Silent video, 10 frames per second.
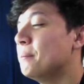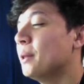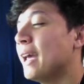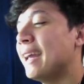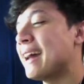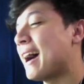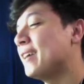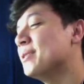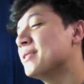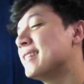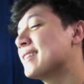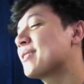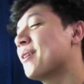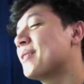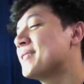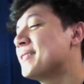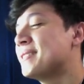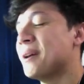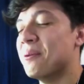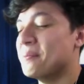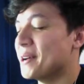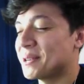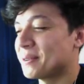played. I used this card so much